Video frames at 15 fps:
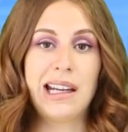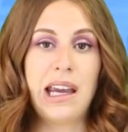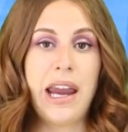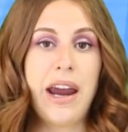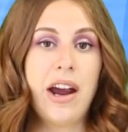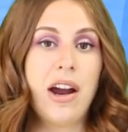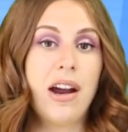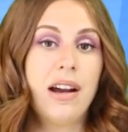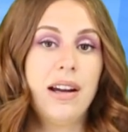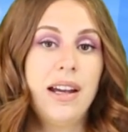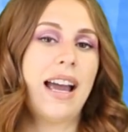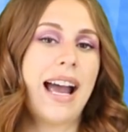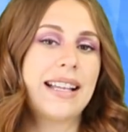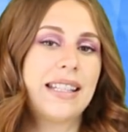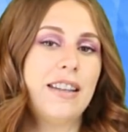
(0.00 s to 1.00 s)
Kerr.
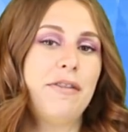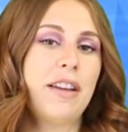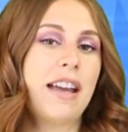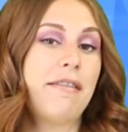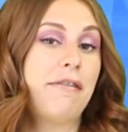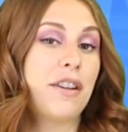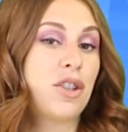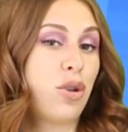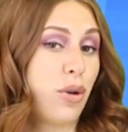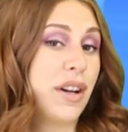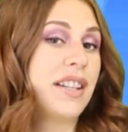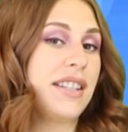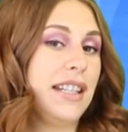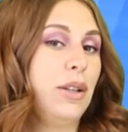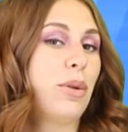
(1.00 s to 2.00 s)
As if a
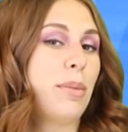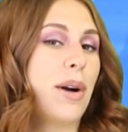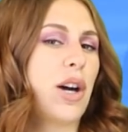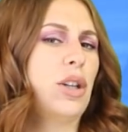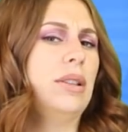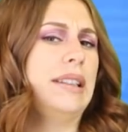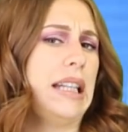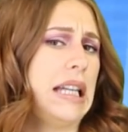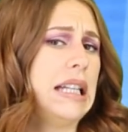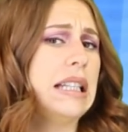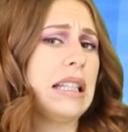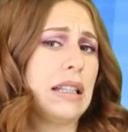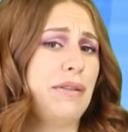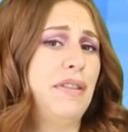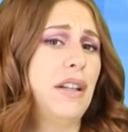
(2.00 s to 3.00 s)
Victoria's Secret model
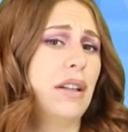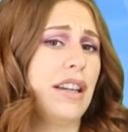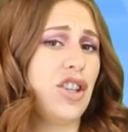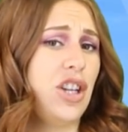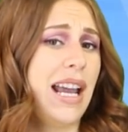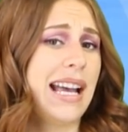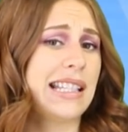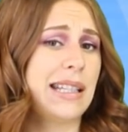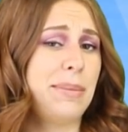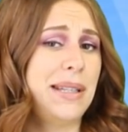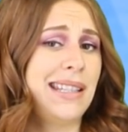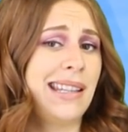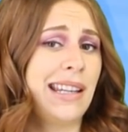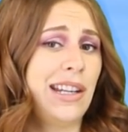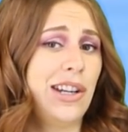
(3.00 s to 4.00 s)
needs to feel like she has to
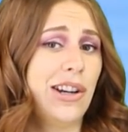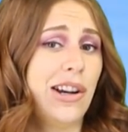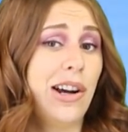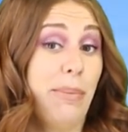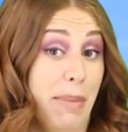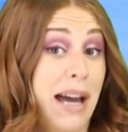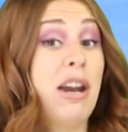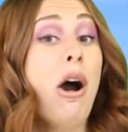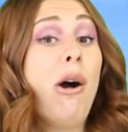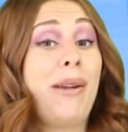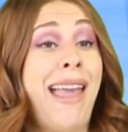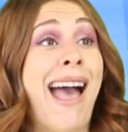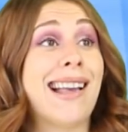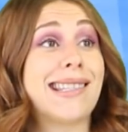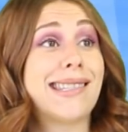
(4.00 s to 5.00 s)
be skinnier, but oh
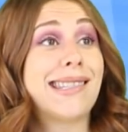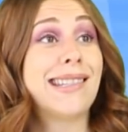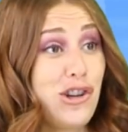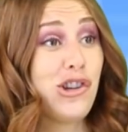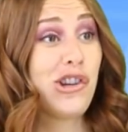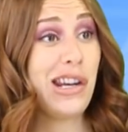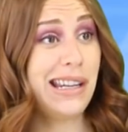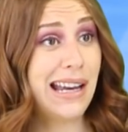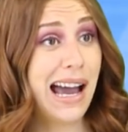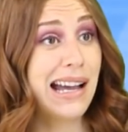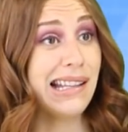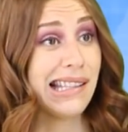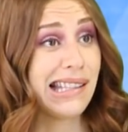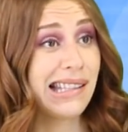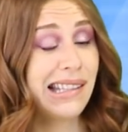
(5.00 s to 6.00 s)
yes, she
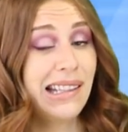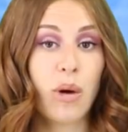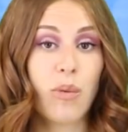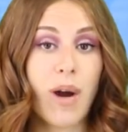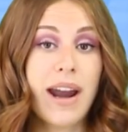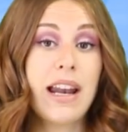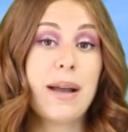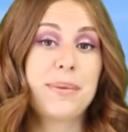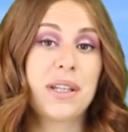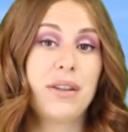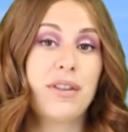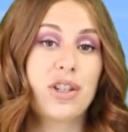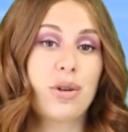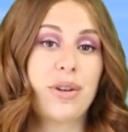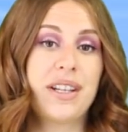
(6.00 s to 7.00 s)
does. Right up to
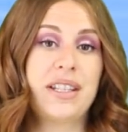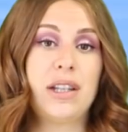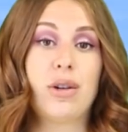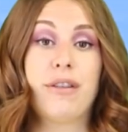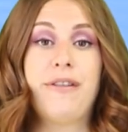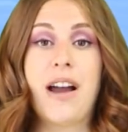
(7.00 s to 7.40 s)
the Victoria's Secret